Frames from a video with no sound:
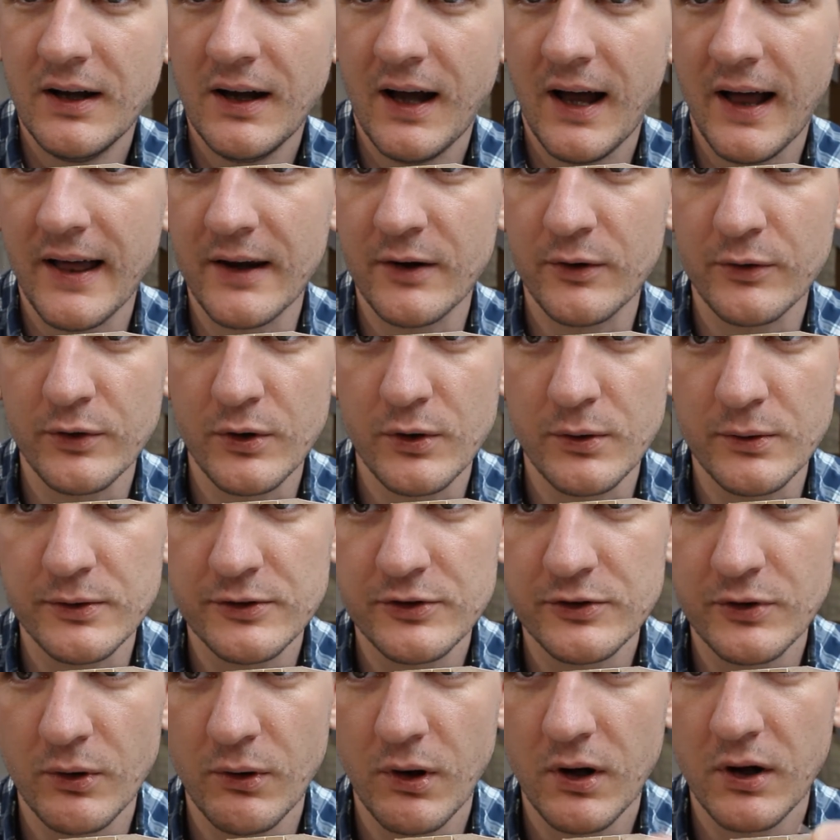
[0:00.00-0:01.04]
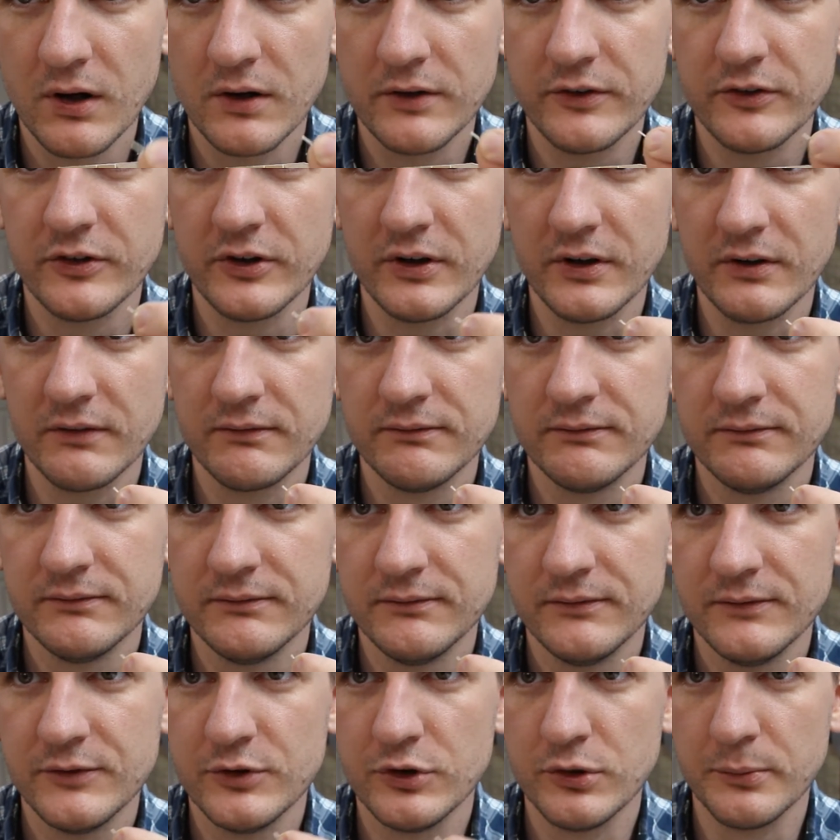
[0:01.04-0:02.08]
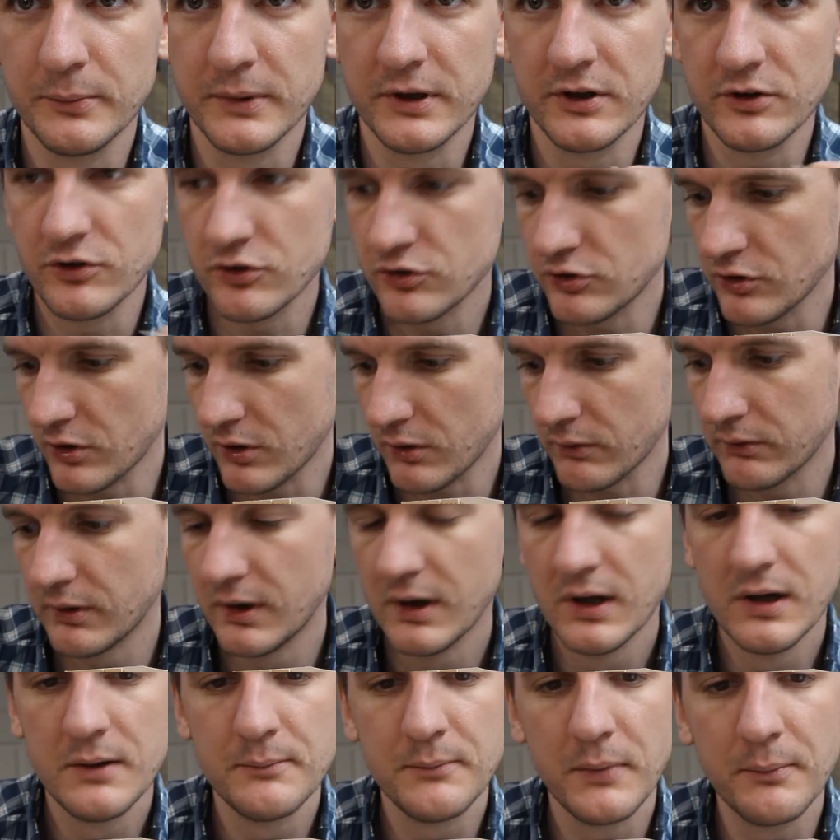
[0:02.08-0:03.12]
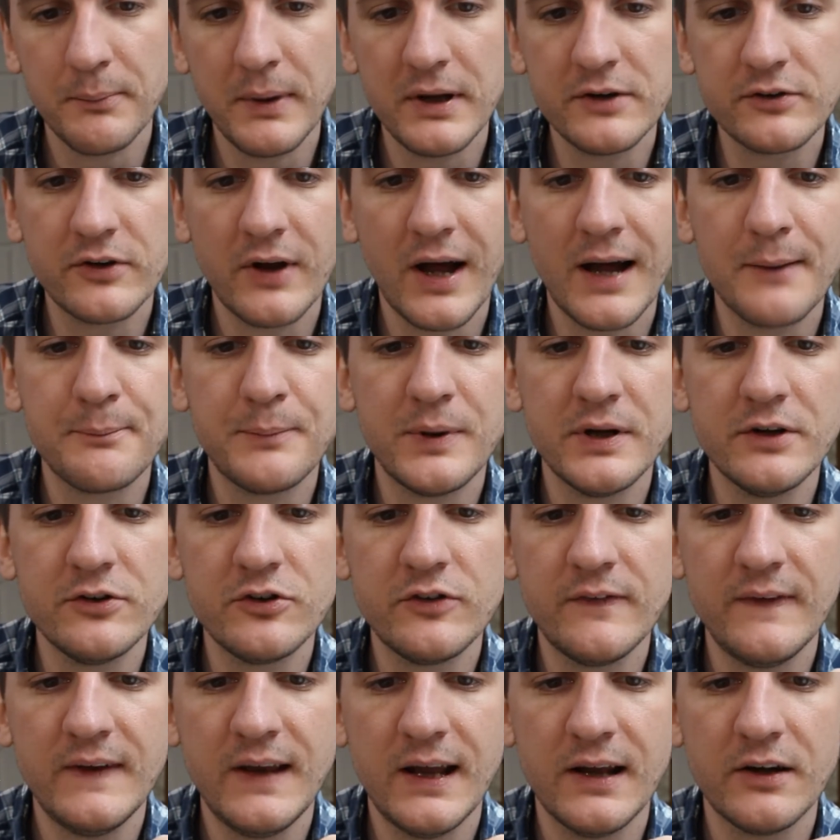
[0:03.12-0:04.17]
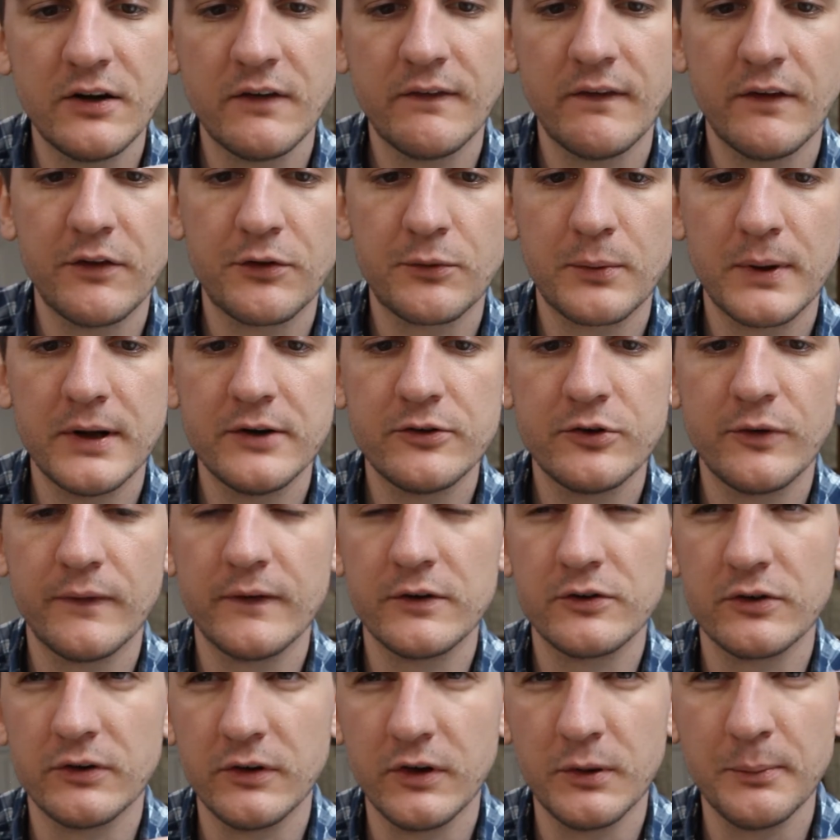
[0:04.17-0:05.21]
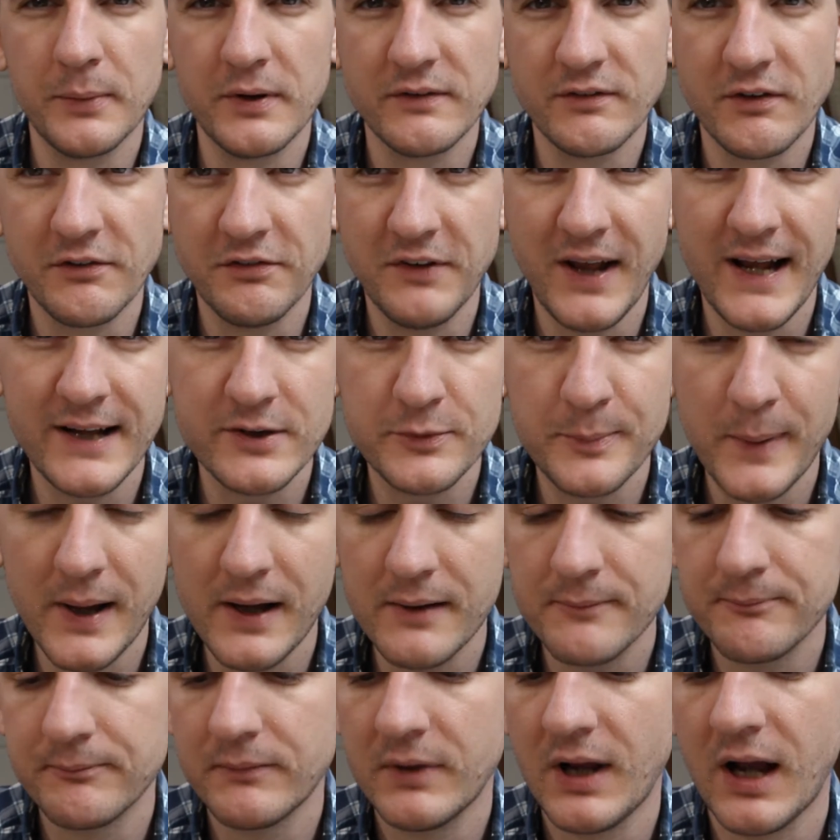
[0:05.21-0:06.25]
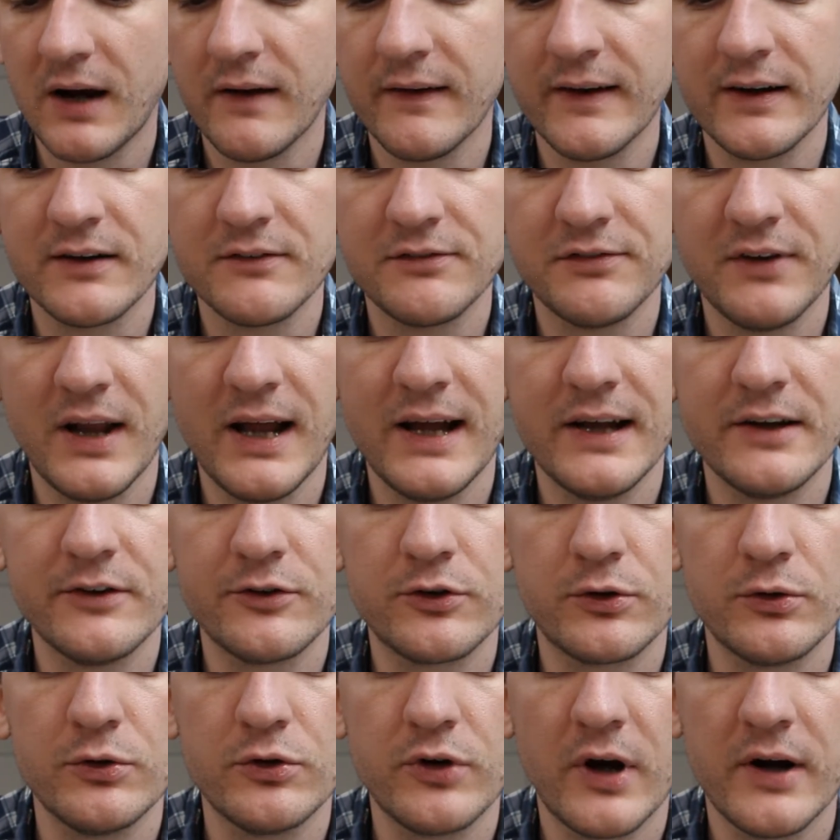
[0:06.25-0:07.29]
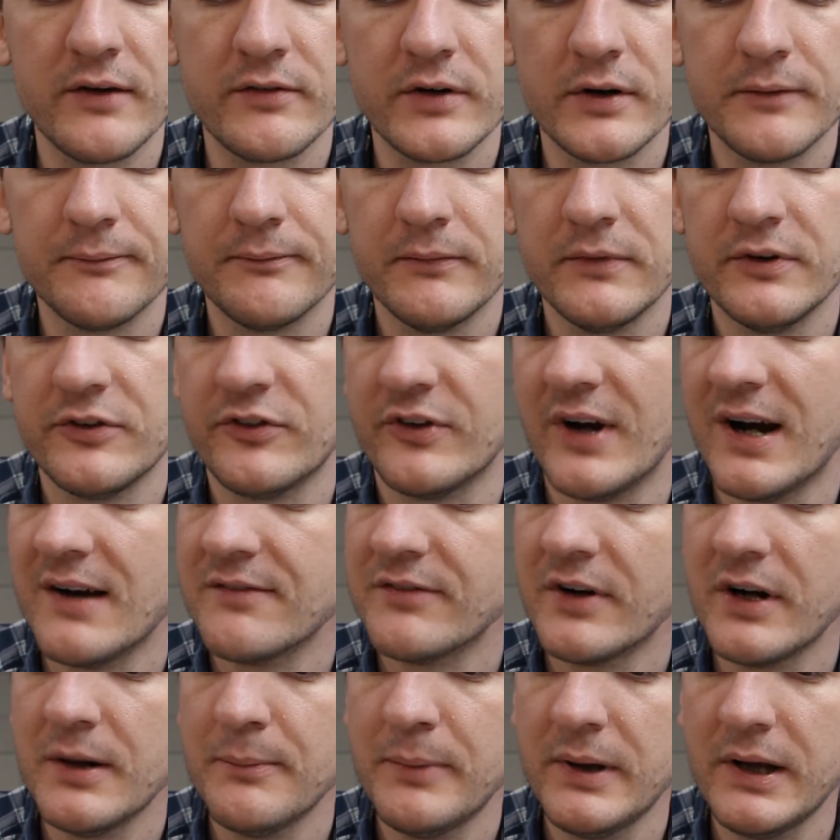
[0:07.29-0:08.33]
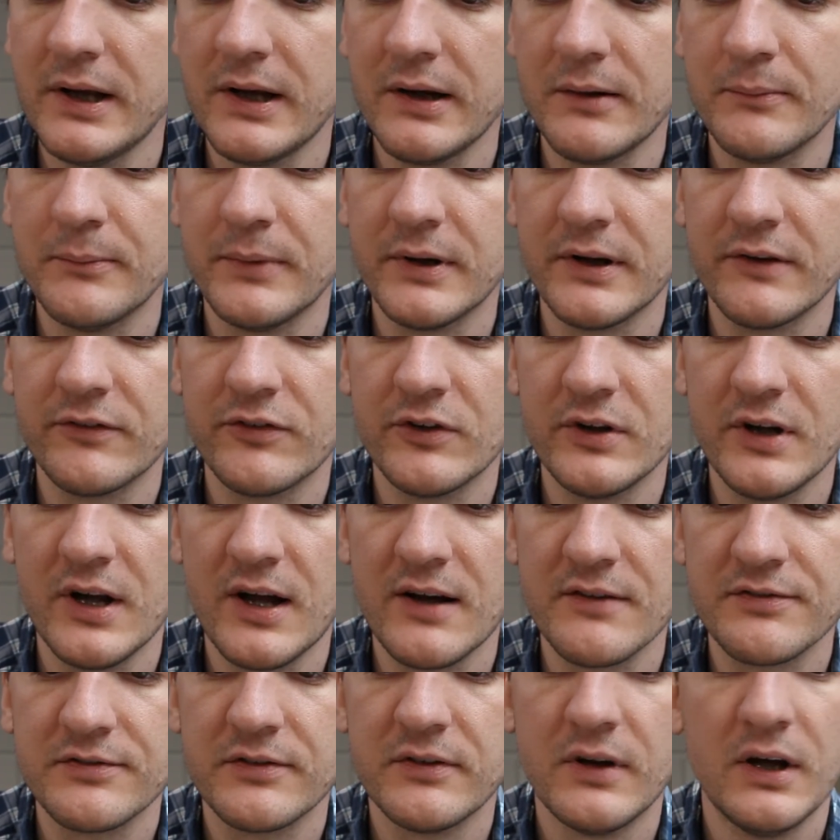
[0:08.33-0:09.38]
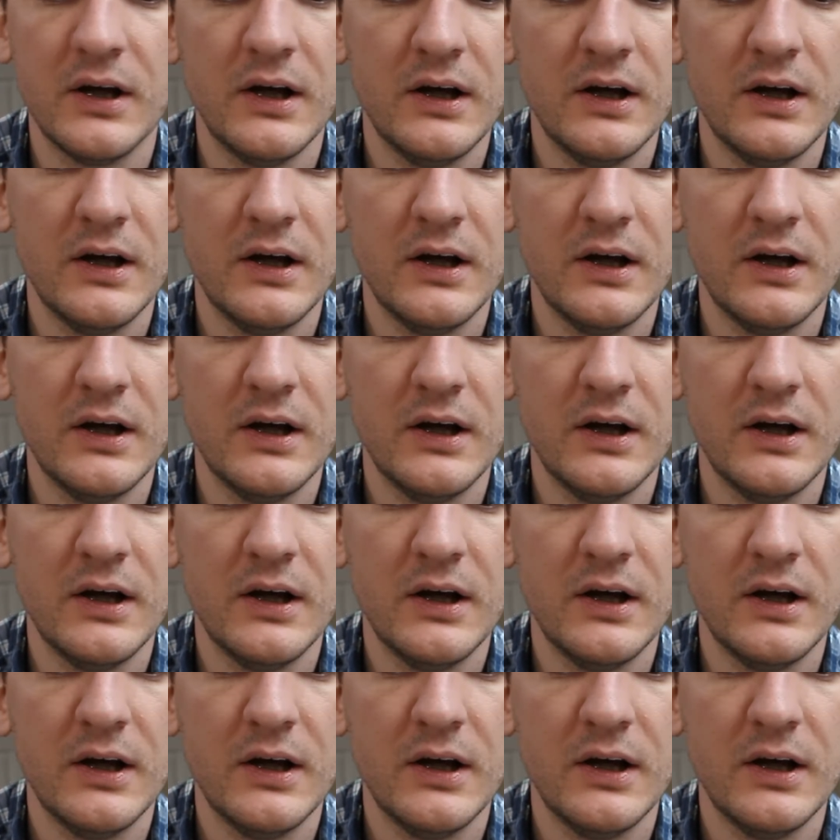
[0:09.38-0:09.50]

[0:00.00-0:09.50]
I don't know, it's so hard to zoom in and show. But basically, I pinch the end of the thread so there's a little bit of a flat spot, kind of like a flathead screwdriver. It's not very big, but it's enough.